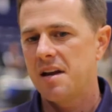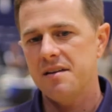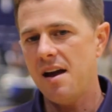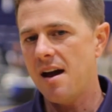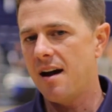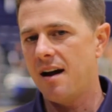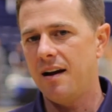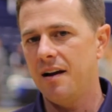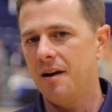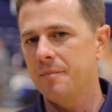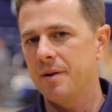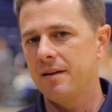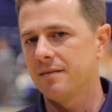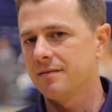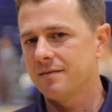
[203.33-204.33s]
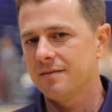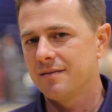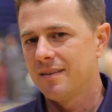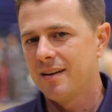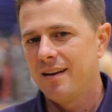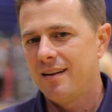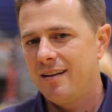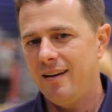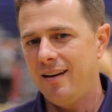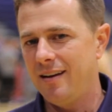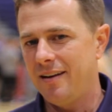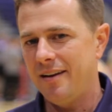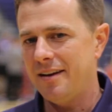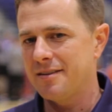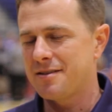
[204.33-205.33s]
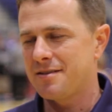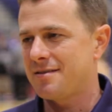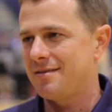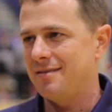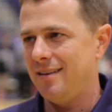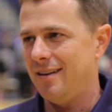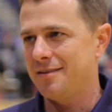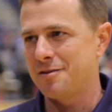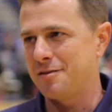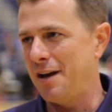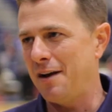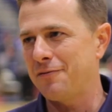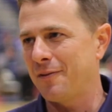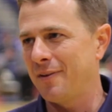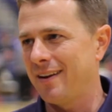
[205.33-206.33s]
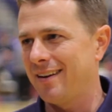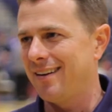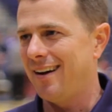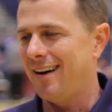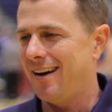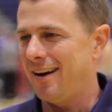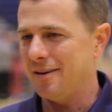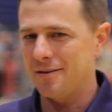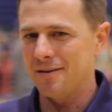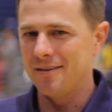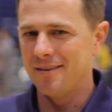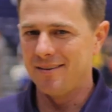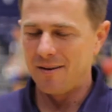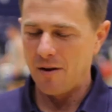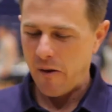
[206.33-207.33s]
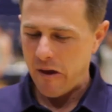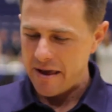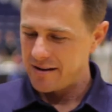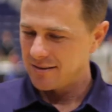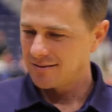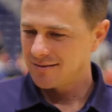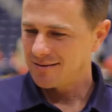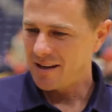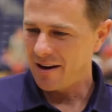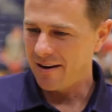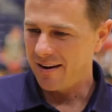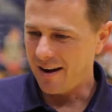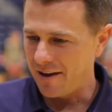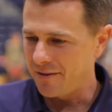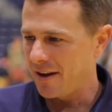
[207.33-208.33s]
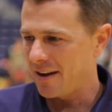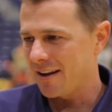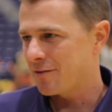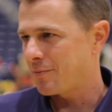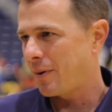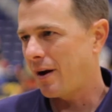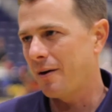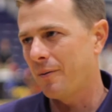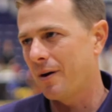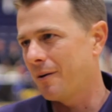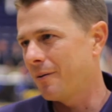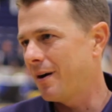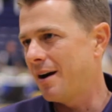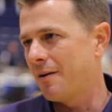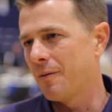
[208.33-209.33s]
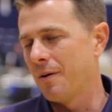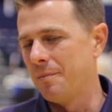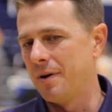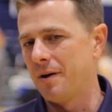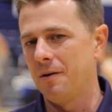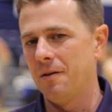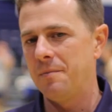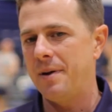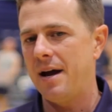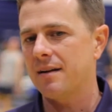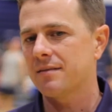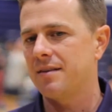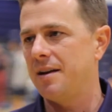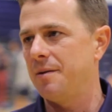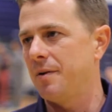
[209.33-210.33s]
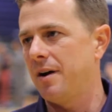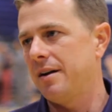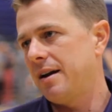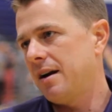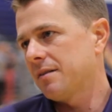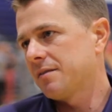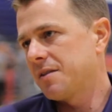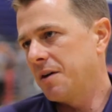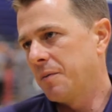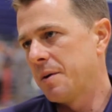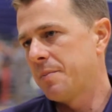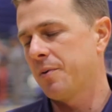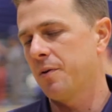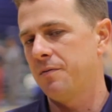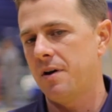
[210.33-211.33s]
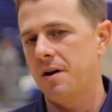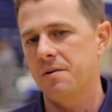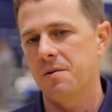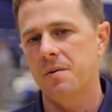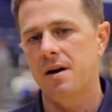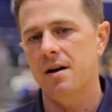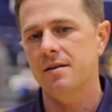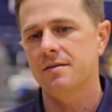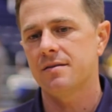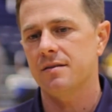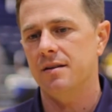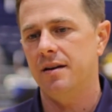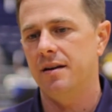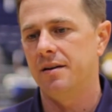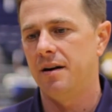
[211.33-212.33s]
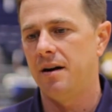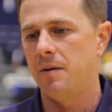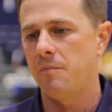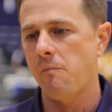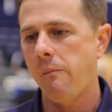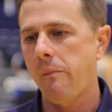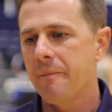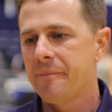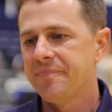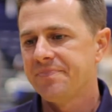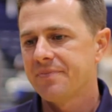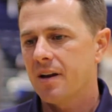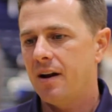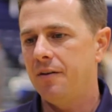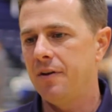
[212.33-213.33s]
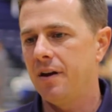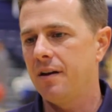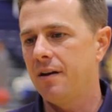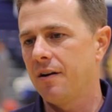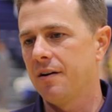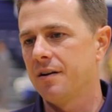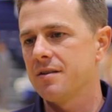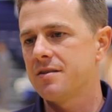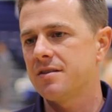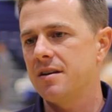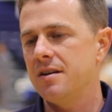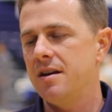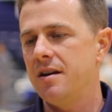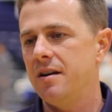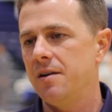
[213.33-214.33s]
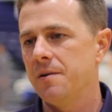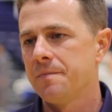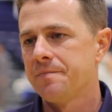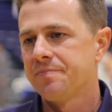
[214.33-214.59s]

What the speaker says: Yeah, I mean, it's definitely not. I think that's probably where we're at. We're a middle-of-the-pack team right now until we prove otherwise. And I think you're going to see